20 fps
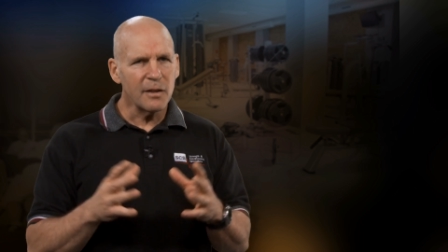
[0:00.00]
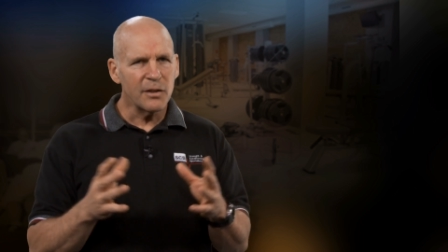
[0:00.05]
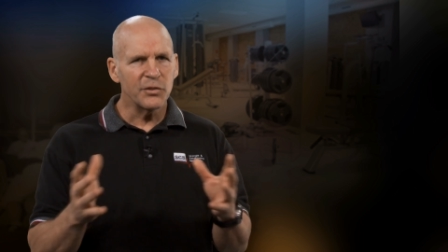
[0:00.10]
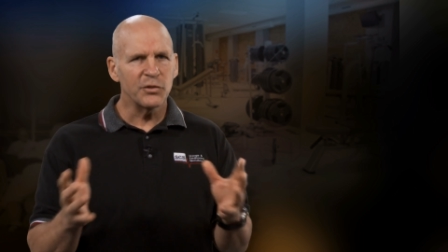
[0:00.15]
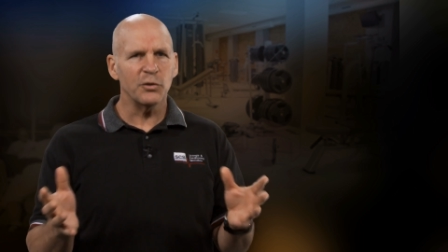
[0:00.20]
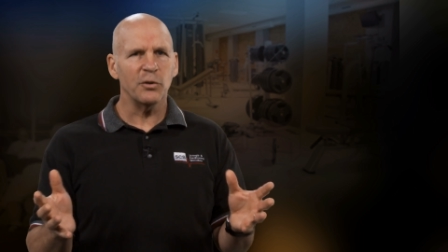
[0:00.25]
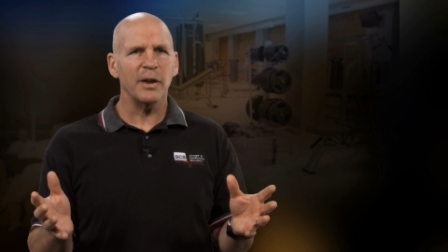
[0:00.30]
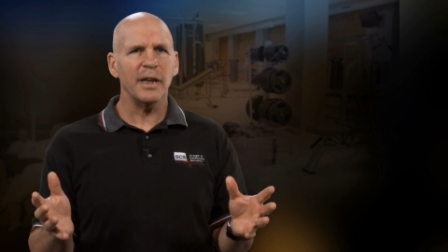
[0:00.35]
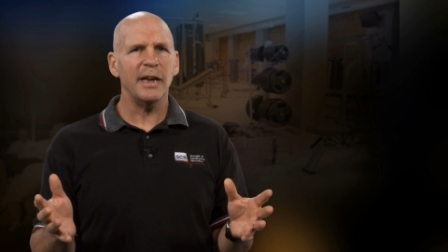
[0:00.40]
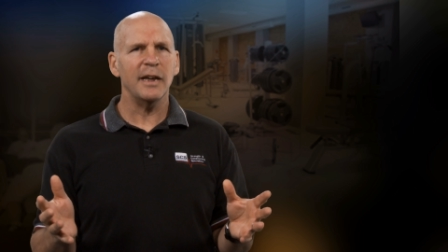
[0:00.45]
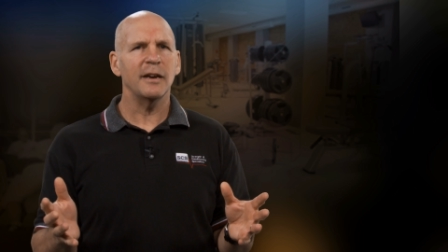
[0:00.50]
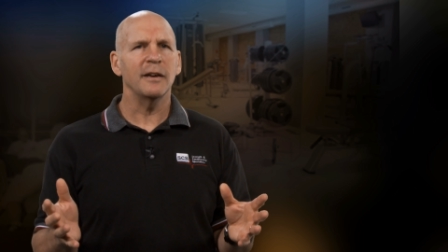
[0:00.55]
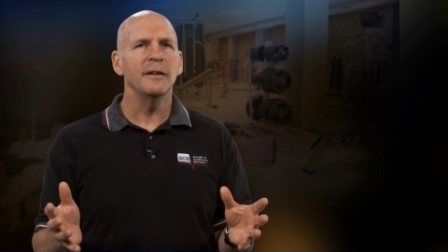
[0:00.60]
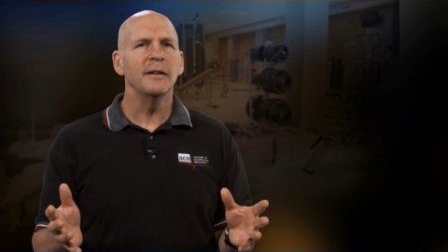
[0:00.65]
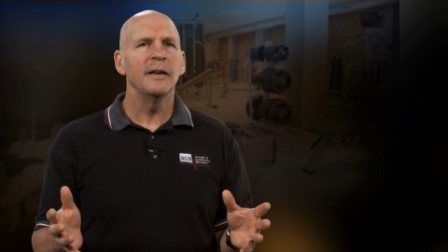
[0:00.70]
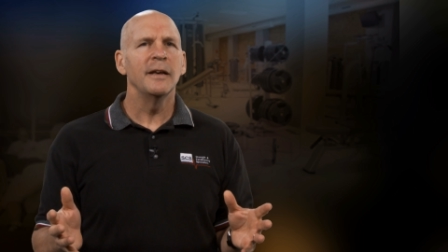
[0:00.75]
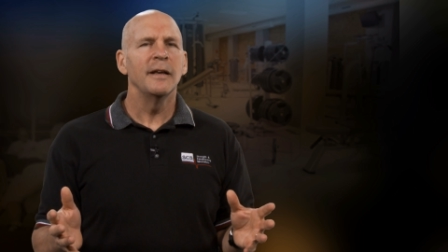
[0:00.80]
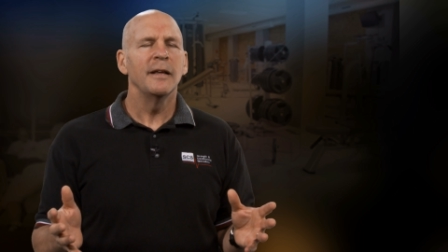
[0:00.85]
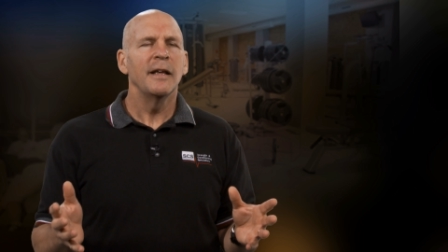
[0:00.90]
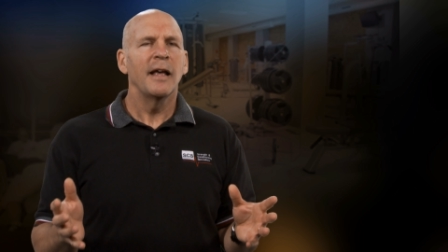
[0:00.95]
So again,
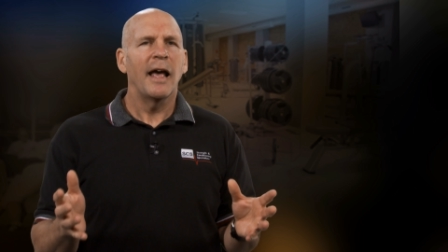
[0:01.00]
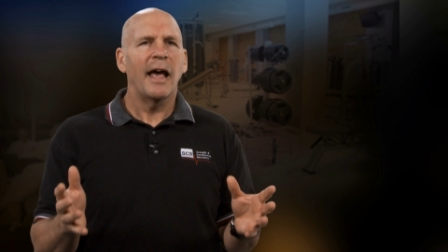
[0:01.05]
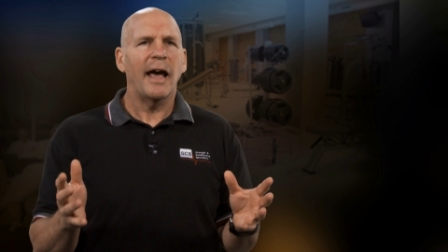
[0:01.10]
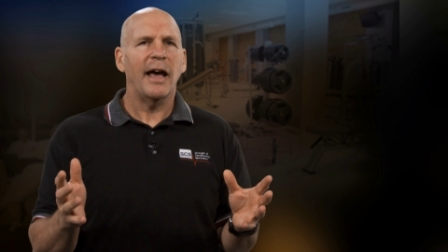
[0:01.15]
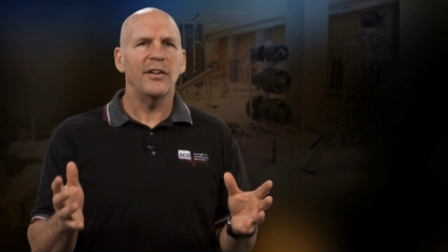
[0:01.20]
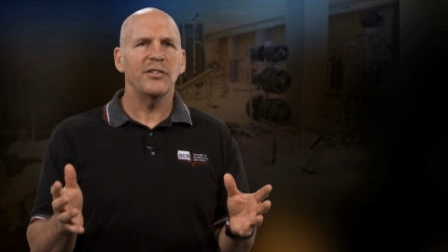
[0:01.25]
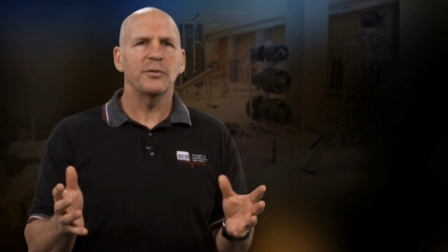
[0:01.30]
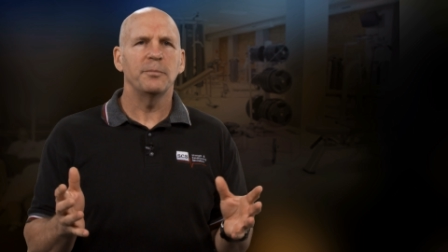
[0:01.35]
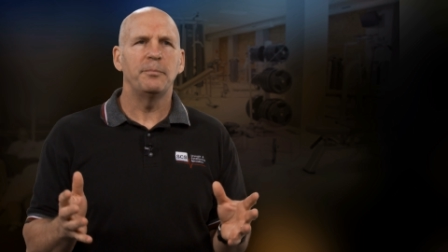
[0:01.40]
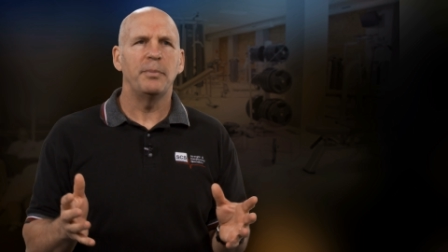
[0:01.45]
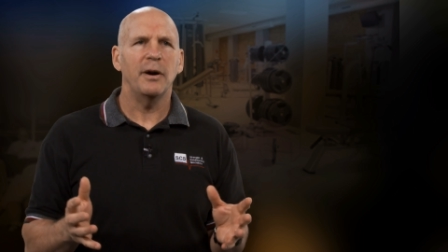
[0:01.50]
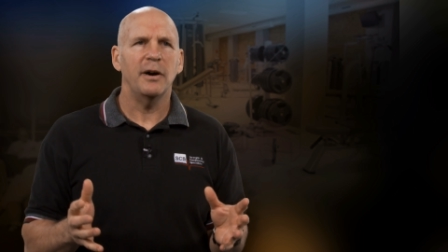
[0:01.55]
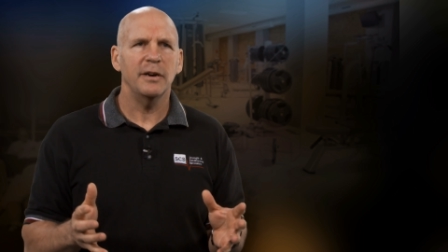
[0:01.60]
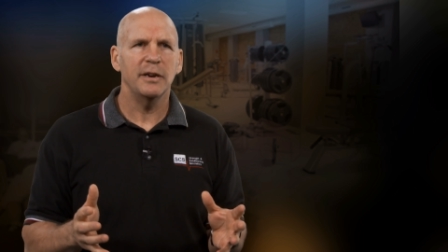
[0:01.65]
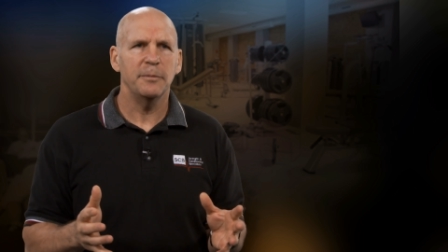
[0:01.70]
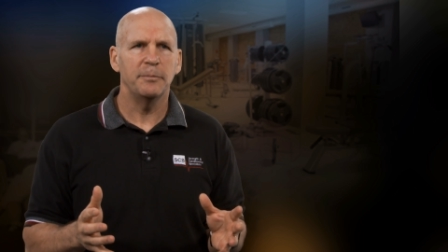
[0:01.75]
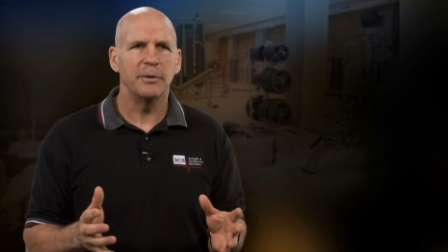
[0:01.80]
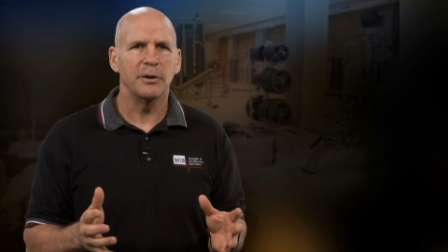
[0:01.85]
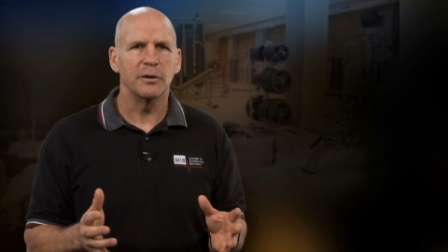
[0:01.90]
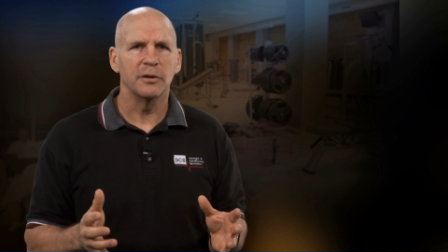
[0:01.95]
as a
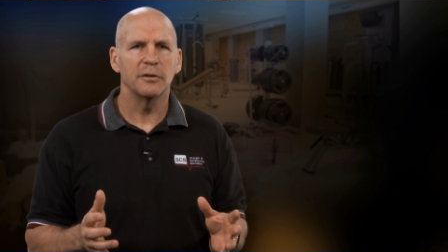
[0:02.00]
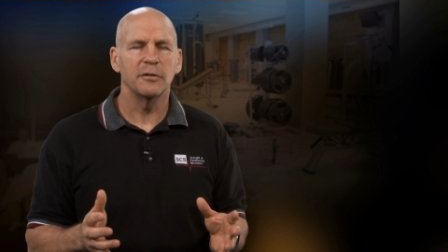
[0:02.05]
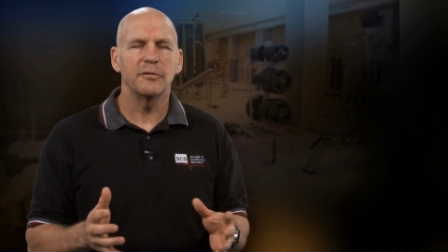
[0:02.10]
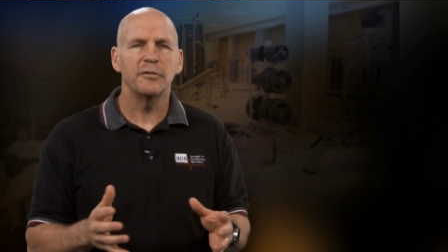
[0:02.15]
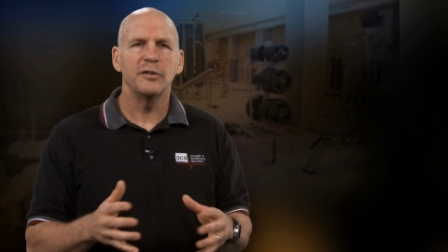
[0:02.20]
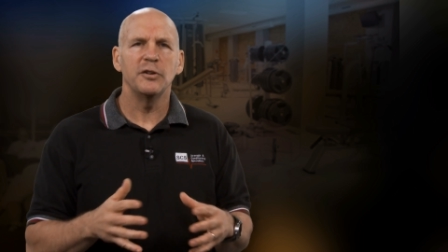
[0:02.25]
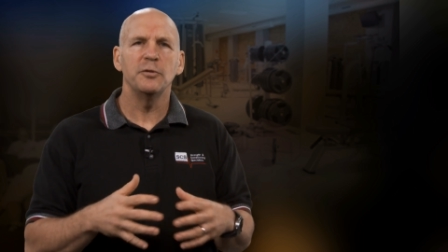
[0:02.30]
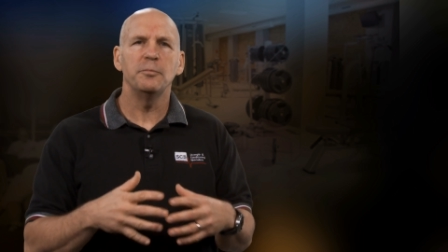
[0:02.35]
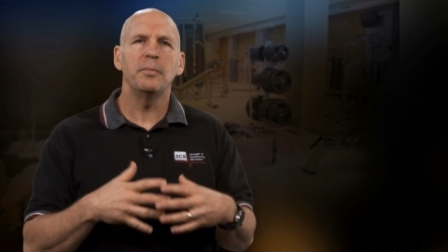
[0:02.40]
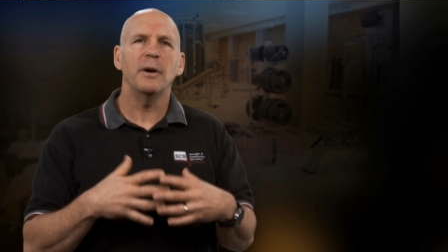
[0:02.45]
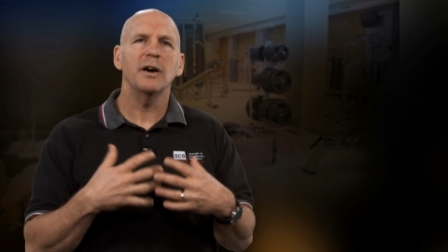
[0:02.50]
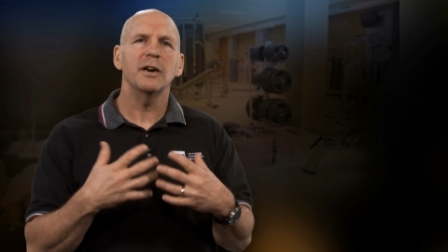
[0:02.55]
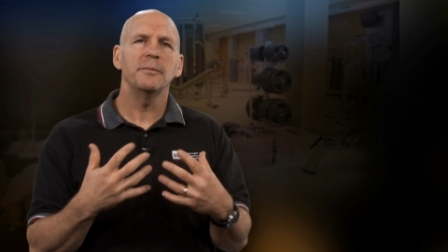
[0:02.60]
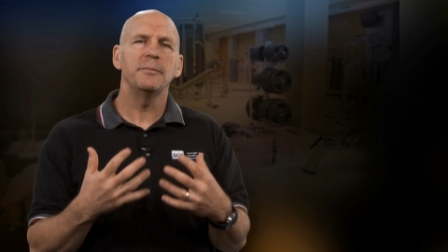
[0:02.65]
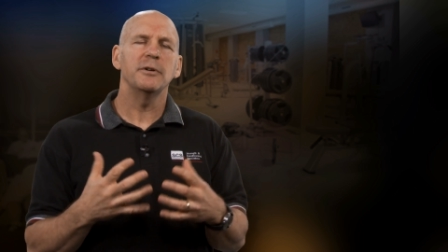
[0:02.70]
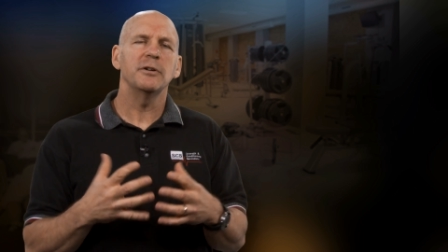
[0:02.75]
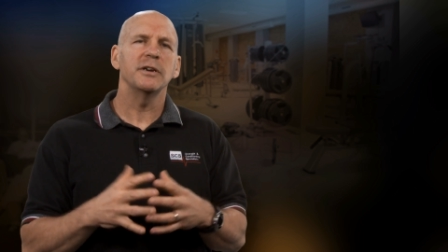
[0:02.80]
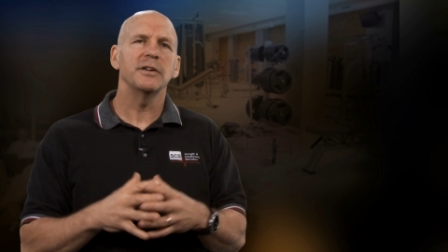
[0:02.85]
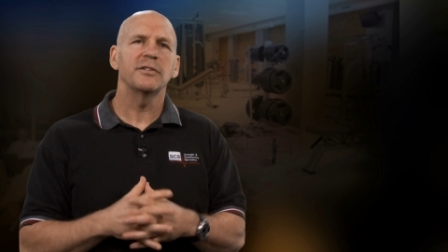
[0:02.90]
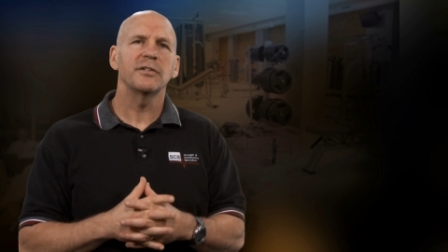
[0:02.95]
bodybuilder, if you do
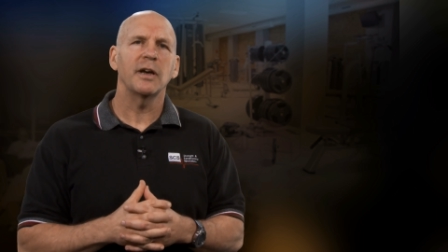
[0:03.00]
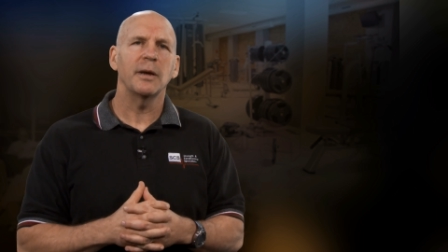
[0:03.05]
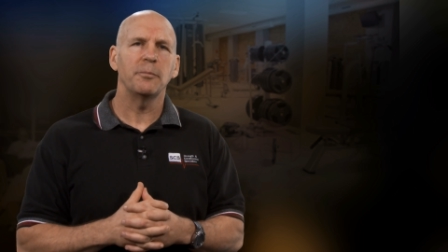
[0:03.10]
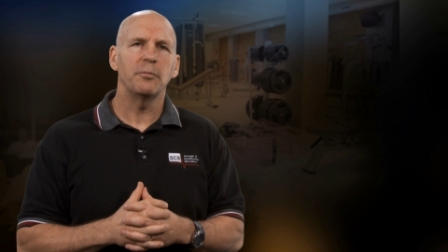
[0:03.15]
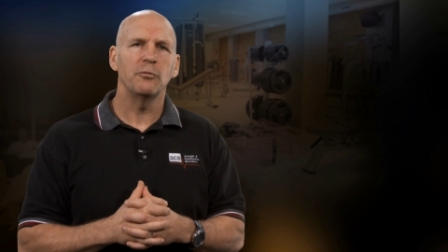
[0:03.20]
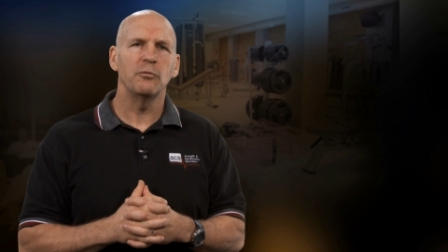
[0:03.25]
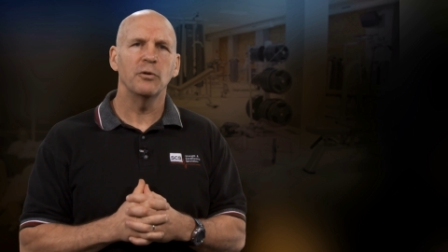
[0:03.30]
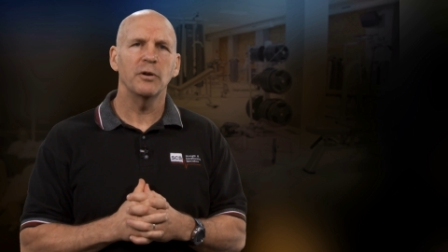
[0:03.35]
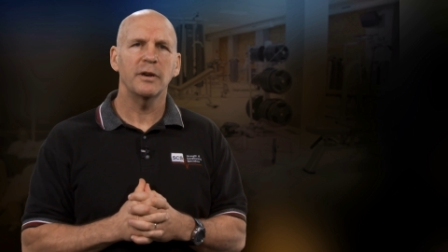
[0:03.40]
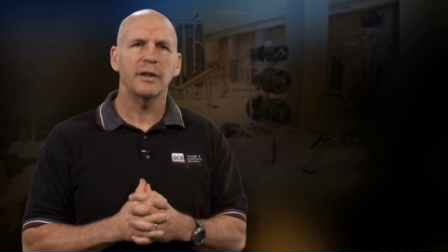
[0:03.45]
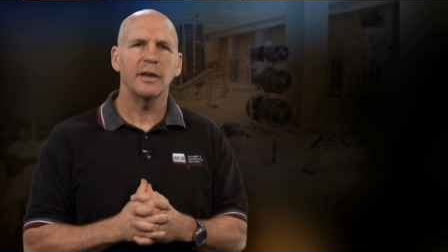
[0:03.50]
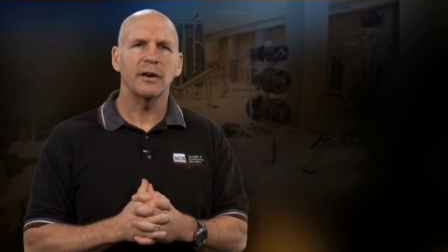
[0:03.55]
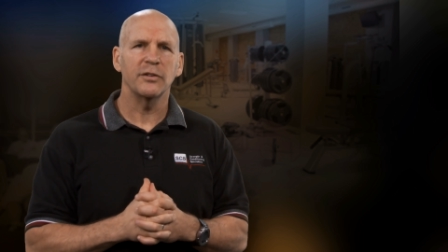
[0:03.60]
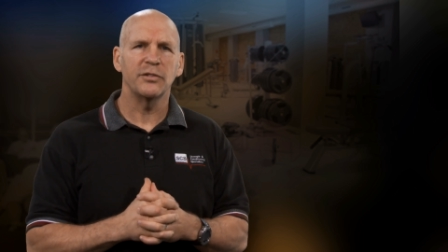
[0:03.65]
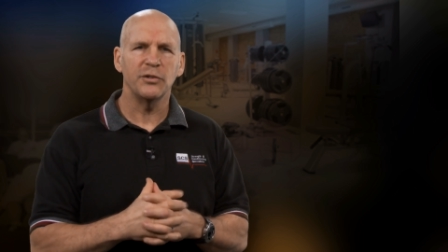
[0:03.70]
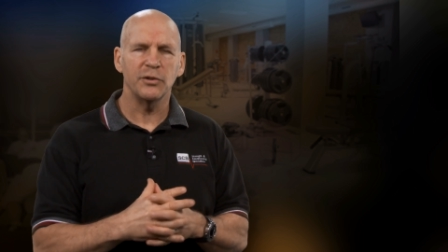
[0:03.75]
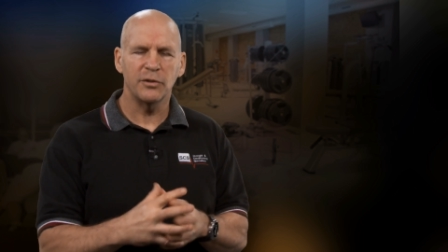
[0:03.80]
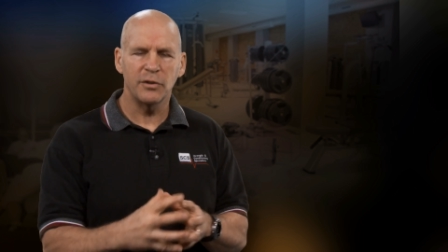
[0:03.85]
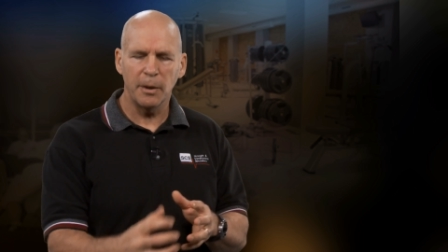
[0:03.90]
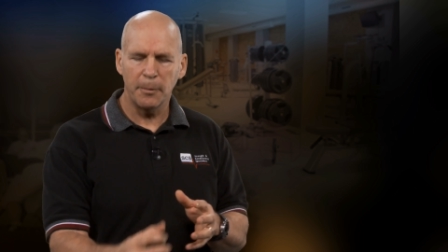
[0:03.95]
bodybuilding type
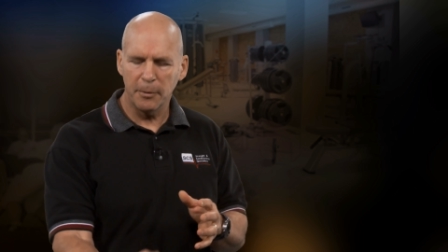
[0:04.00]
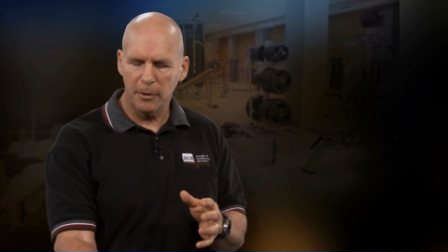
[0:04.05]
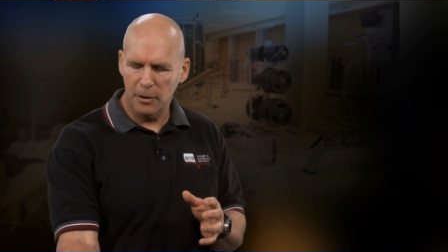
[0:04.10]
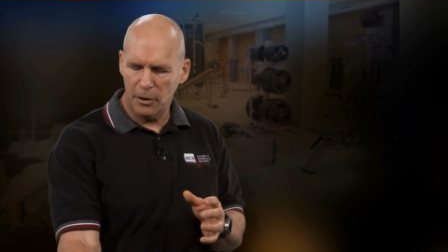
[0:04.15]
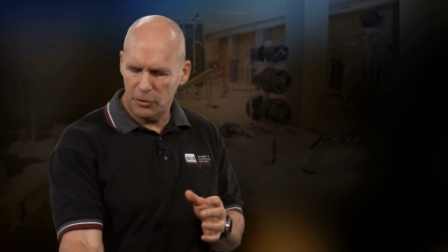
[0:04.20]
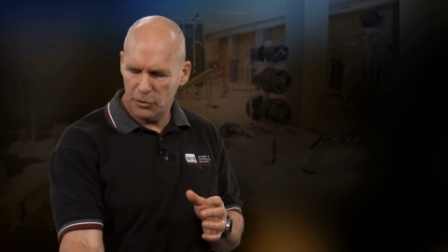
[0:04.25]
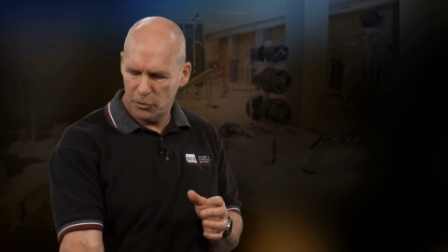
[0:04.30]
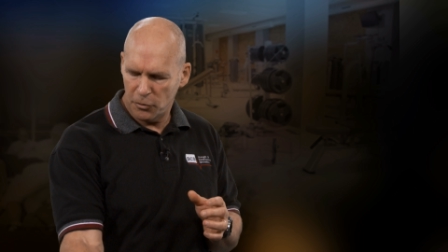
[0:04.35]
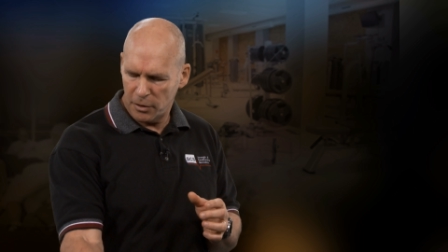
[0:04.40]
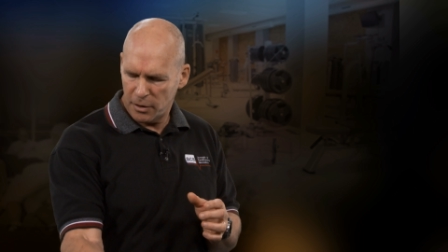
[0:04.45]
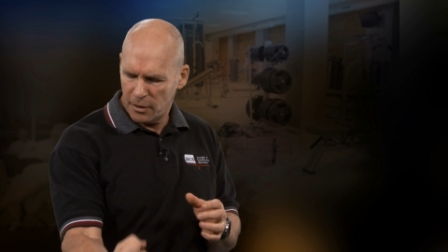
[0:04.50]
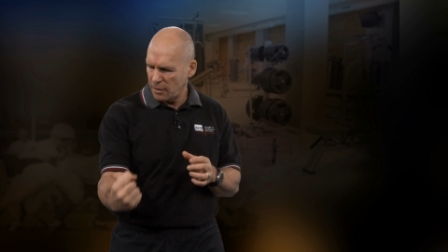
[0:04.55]
workouts, you're typically doing